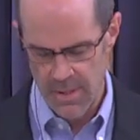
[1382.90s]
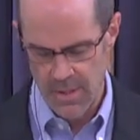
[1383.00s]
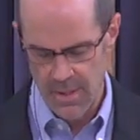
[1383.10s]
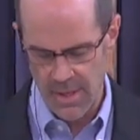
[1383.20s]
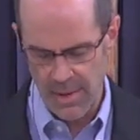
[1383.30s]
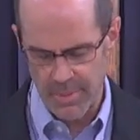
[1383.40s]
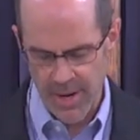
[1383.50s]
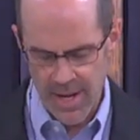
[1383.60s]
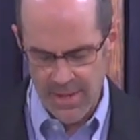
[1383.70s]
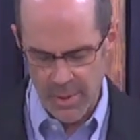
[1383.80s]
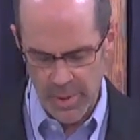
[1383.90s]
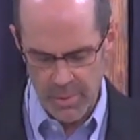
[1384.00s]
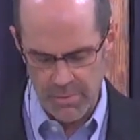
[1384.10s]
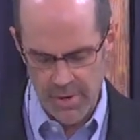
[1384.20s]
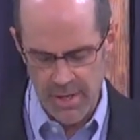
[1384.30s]
And I pray that we
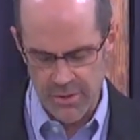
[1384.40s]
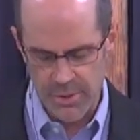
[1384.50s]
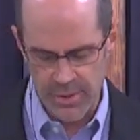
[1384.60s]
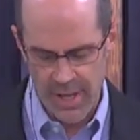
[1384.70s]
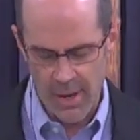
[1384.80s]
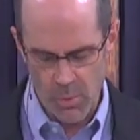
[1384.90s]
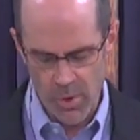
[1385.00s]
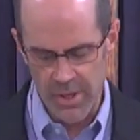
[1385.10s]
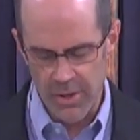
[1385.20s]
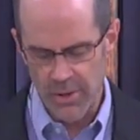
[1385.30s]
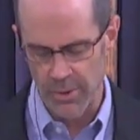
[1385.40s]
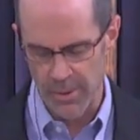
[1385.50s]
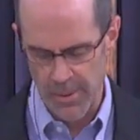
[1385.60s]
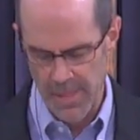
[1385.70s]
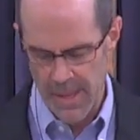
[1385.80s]
would run toward that one
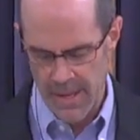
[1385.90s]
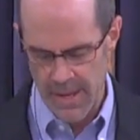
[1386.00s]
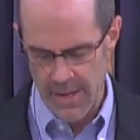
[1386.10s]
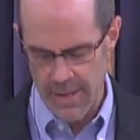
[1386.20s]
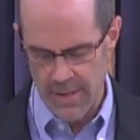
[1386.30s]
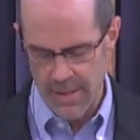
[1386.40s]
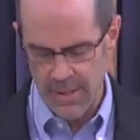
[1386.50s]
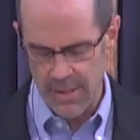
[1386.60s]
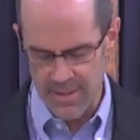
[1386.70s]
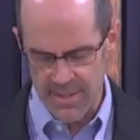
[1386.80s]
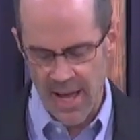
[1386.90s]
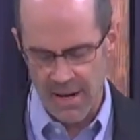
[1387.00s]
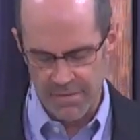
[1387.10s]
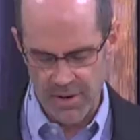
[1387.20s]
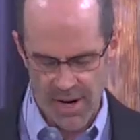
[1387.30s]
goal, and it's that
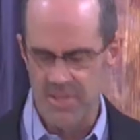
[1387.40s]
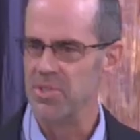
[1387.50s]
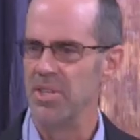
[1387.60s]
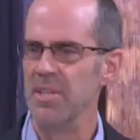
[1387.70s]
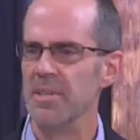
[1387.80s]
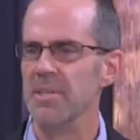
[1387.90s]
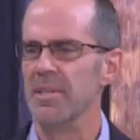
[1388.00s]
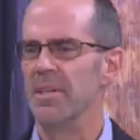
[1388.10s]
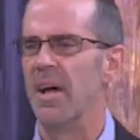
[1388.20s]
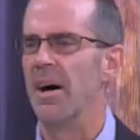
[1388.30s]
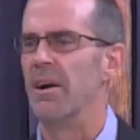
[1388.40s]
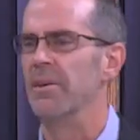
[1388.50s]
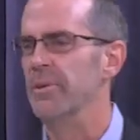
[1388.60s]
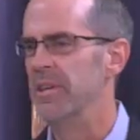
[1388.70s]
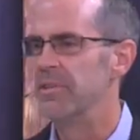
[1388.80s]
of Christ Jesus and not our
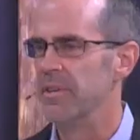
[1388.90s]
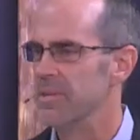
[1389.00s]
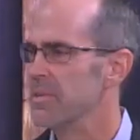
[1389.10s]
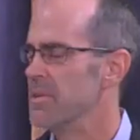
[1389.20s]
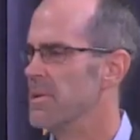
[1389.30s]
own interests